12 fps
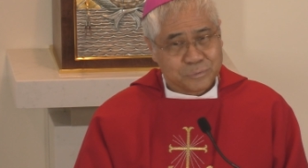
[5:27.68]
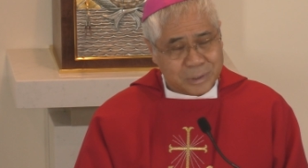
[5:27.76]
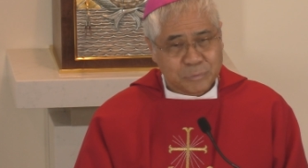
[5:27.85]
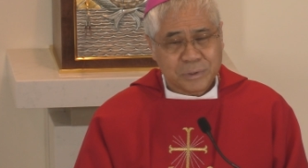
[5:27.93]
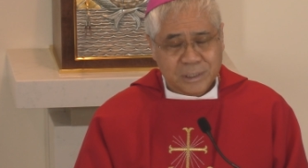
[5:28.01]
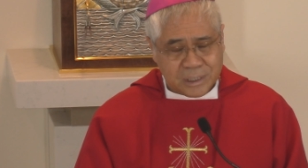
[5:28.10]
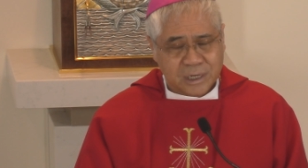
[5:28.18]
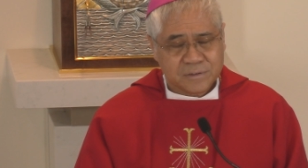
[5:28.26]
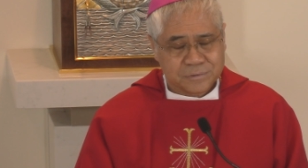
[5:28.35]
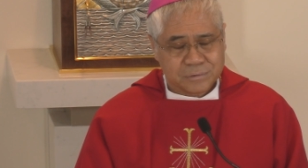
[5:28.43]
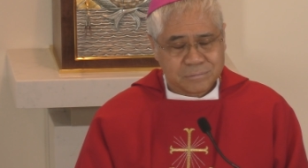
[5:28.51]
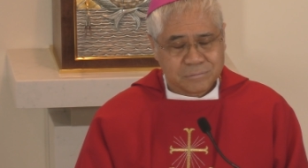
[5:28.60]
When we
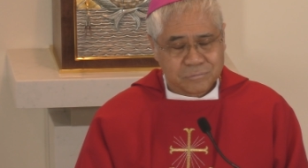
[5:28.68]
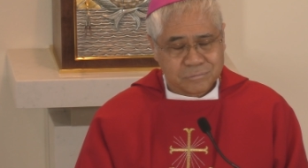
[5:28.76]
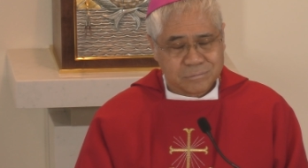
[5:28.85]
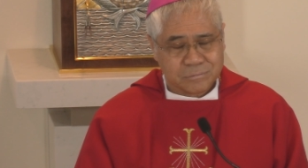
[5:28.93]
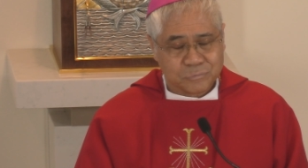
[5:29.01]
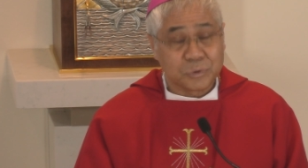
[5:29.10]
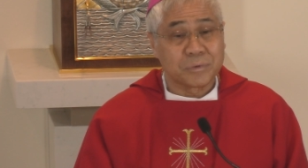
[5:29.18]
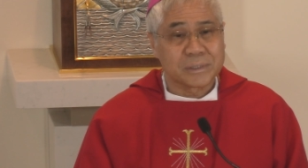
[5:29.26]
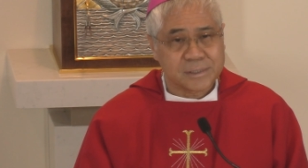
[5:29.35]
loved, we will